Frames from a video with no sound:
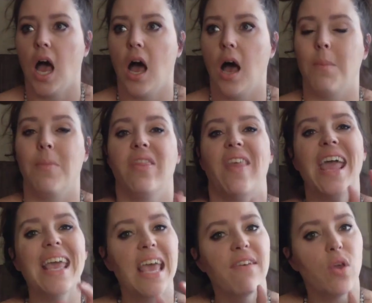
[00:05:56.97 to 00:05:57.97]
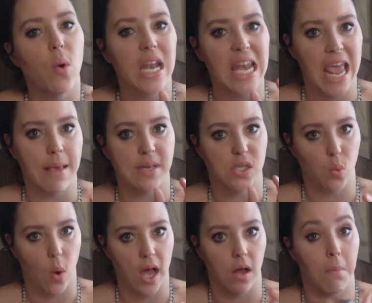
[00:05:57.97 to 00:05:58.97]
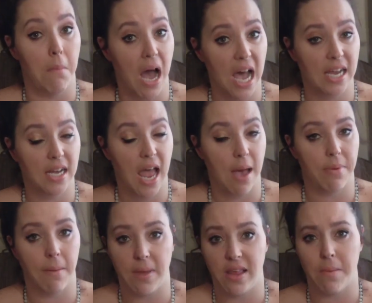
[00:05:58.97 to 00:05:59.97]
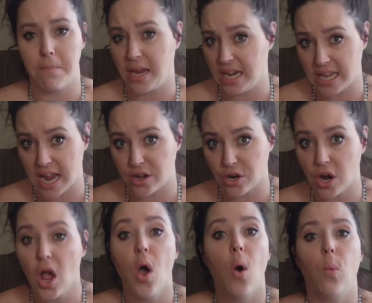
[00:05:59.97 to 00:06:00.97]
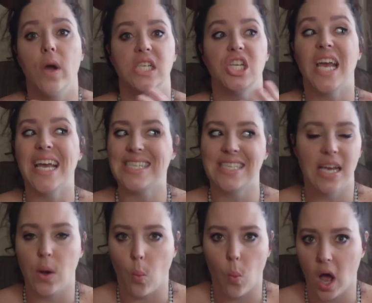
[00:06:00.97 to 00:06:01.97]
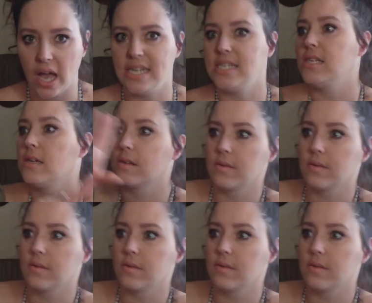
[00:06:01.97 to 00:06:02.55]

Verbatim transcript: Um, they give you a name as well. Mine happened to be the mediator, which isn't what